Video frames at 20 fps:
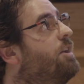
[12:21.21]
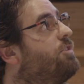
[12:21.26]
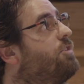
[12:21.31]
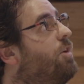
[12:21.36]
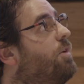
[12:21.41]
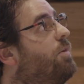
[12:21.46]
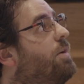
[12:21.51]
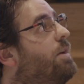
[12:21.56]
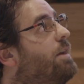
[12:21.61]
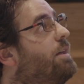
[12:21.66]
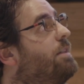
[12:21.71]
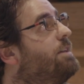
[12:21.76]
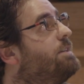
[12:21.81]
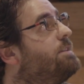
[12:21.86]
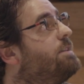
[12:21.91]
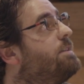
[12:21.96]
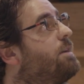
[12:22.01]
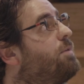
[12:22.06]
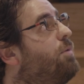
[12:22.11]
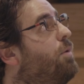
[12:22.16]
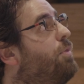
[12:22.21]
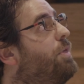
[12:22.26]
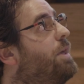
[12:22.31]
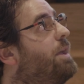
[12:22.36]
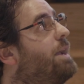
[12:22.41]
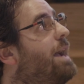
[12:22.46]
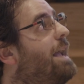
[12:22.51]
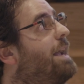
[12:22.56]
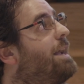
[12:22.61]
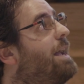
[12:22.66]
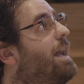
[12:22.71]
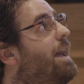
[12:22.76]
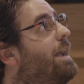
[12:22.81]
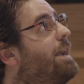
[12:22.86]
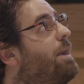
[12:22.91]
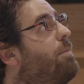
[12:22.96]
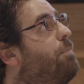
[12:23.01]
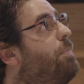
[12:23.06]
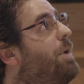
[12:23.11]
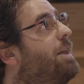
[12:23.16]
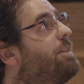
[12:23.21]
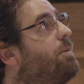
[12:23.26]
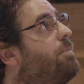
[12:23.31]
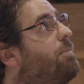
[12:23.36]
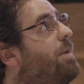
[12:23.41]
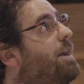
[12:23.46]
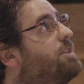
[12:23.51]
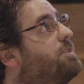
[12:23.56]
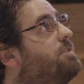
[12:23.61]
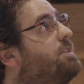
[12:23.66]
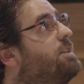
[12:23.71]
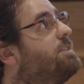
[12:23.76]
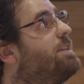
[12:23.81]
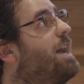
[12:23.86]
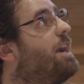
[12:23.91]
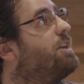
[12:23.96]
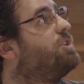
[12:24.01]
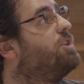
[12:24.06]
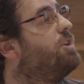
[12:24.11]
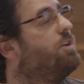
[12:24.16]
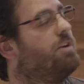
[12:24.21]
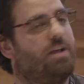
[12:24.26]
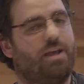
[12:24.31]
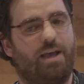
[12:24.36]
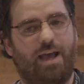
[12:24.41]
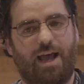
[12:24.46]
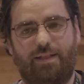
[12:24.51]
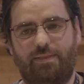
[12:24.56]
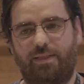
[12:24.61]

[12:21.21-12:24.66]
So this is a cool thing. I, I can pattern match this action.